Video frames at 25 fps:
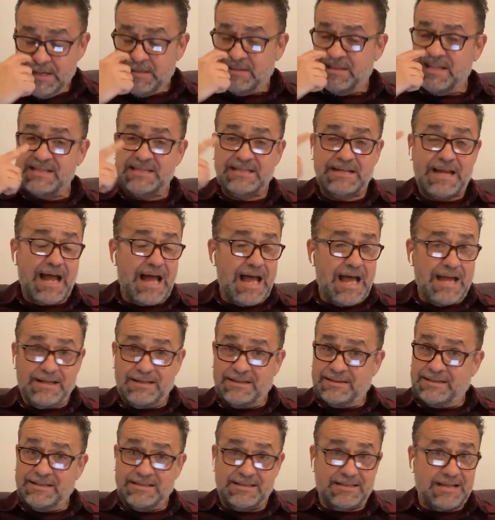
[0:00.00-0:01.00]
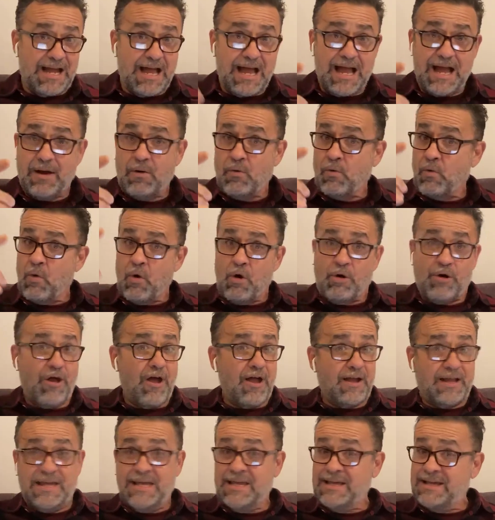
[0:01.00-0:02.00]
This guy, this guy
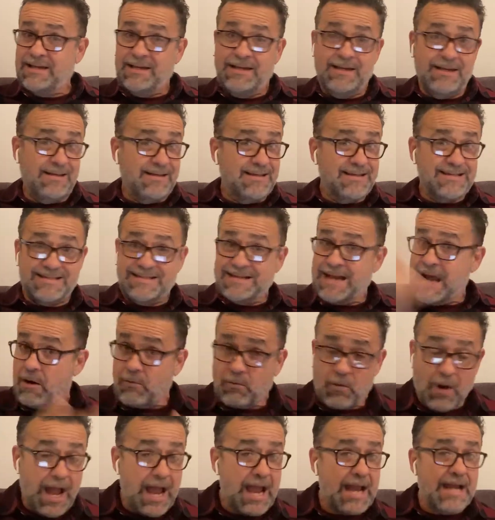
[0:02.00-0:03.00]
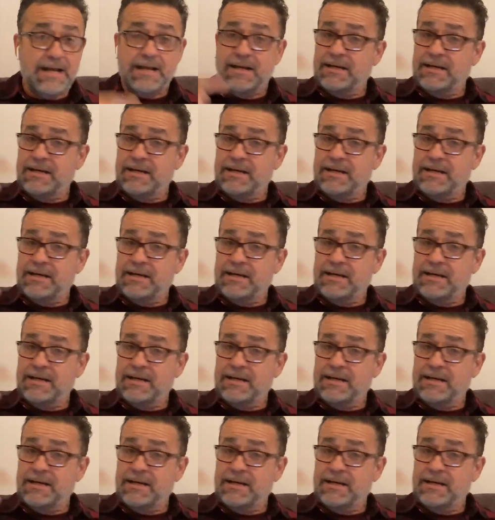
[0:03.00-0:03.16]
Warnock, he he is not right.